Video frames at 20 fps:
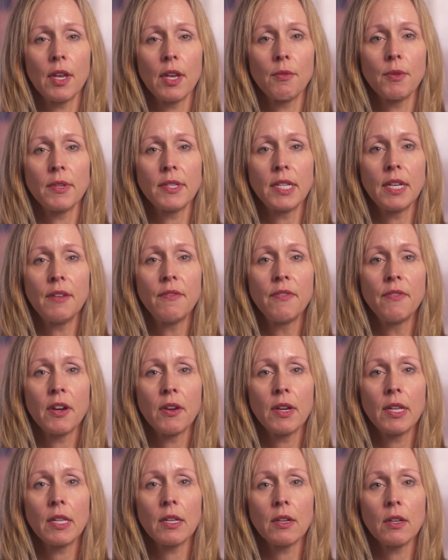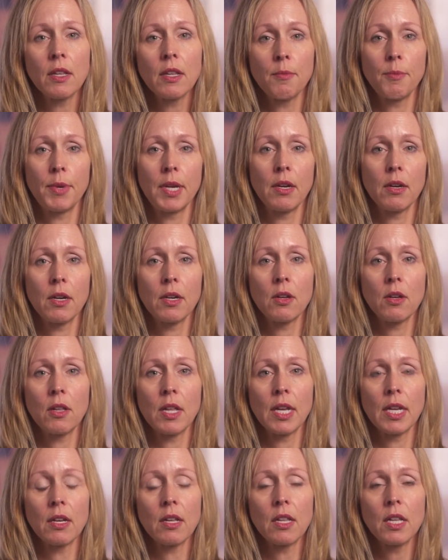that receive very little empirical
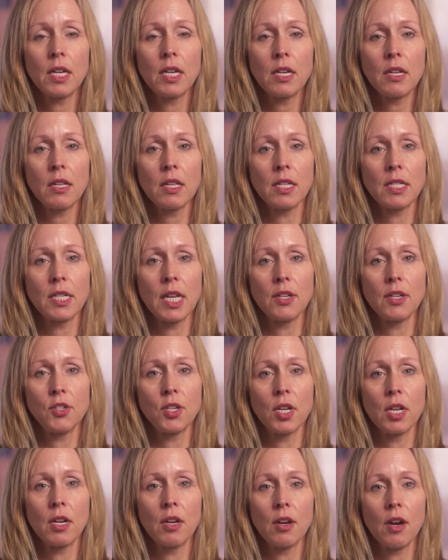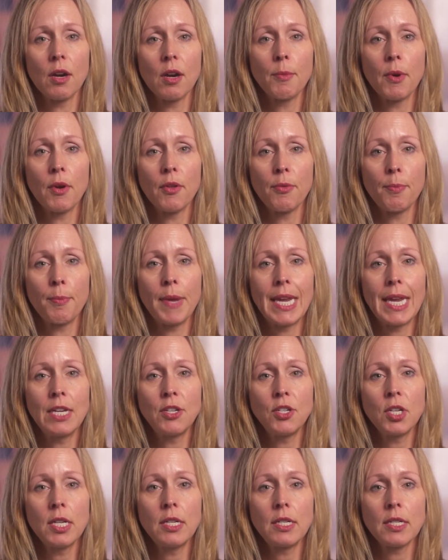and clinical attention are both
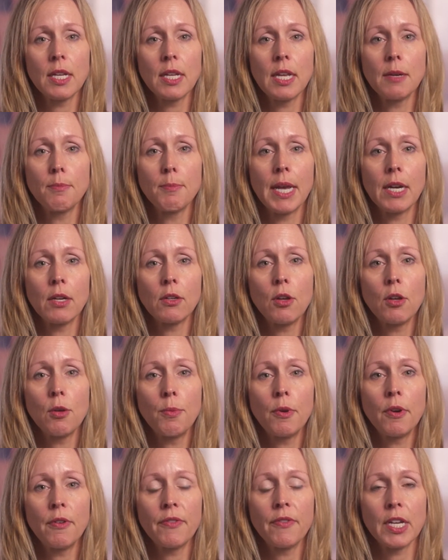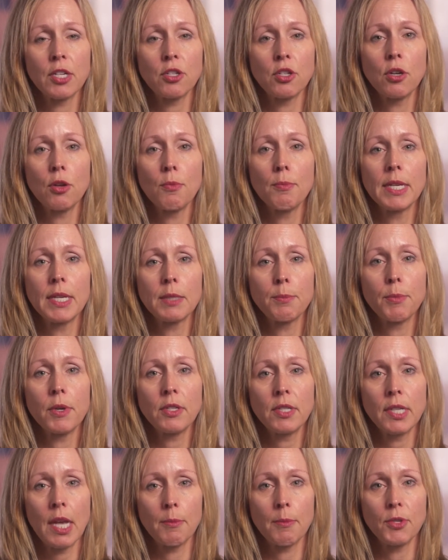patient and medical professional
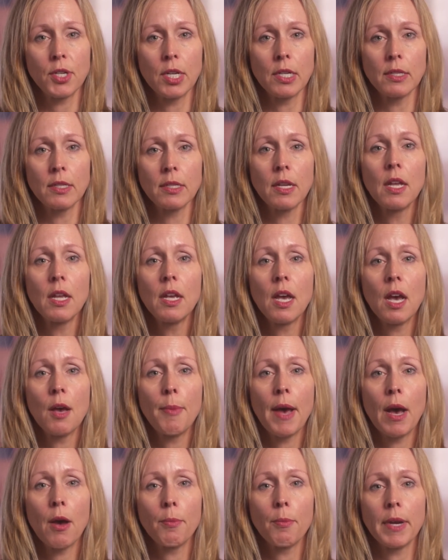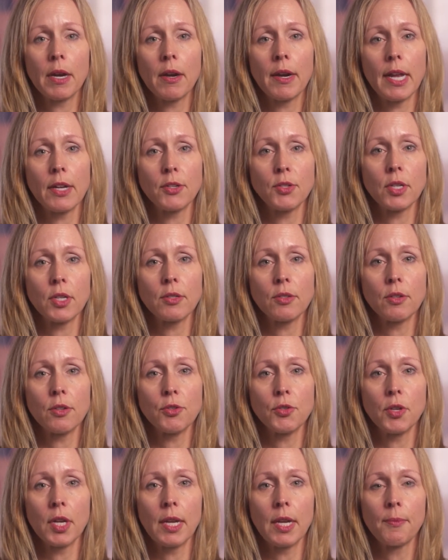misperceptions about bariatric
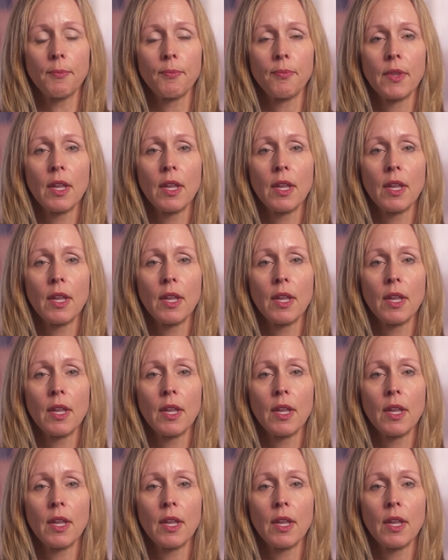surgery.